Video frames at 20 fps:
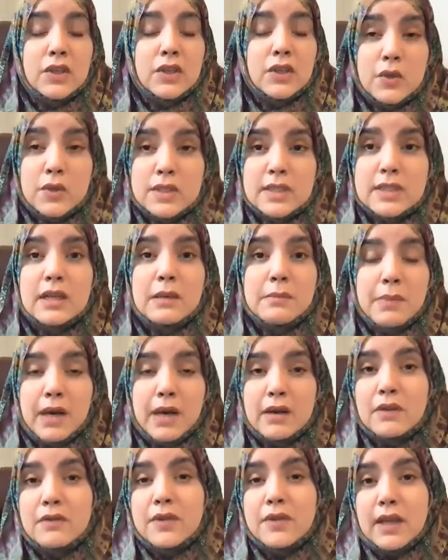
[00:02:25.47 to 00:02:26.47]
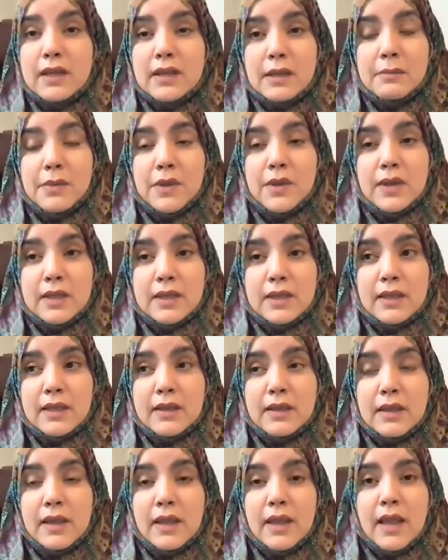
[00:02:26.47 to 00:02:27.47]
you're still part of that
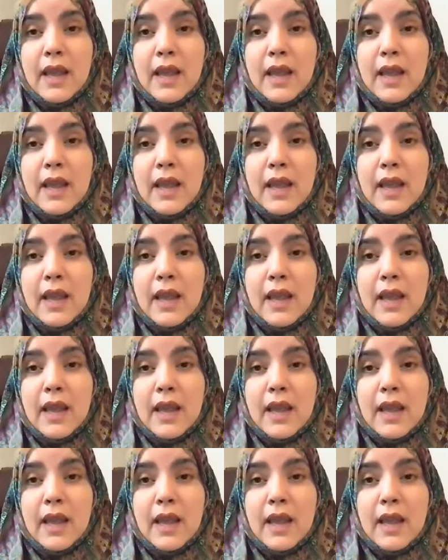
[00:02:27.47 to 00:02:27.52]
community